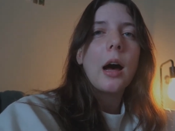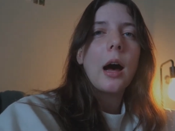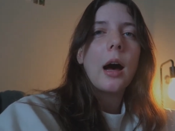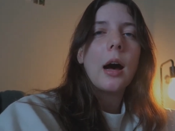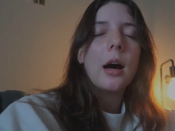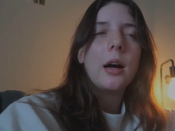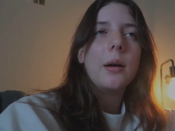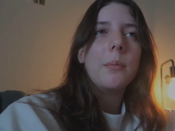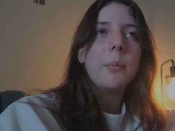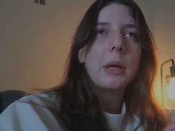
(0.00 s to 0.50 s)

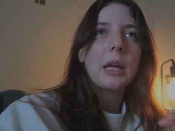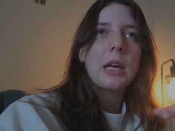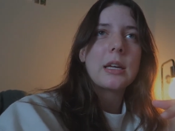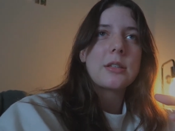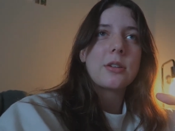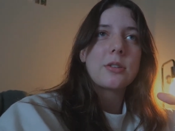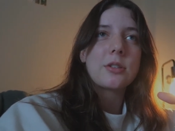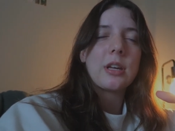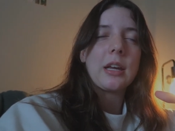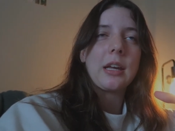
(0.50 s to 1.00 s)
um,
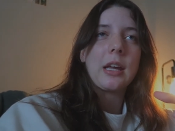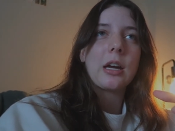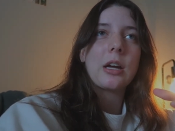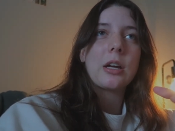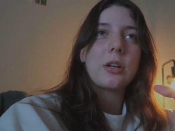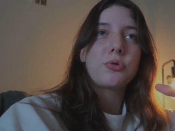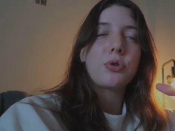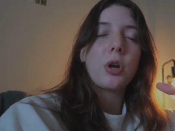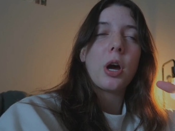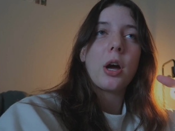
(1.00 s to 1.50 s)
because there's like
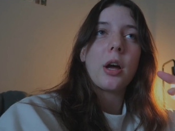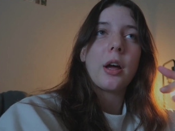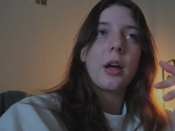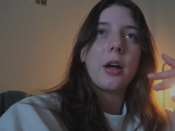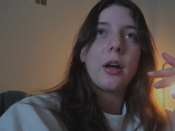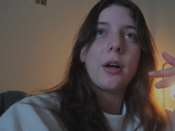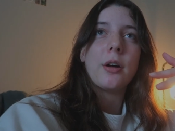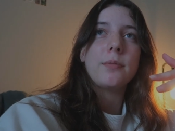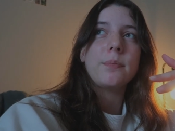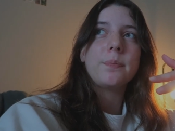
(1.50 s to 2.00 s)

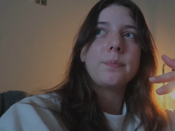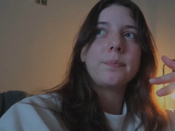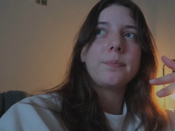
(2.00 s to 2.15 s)
uh,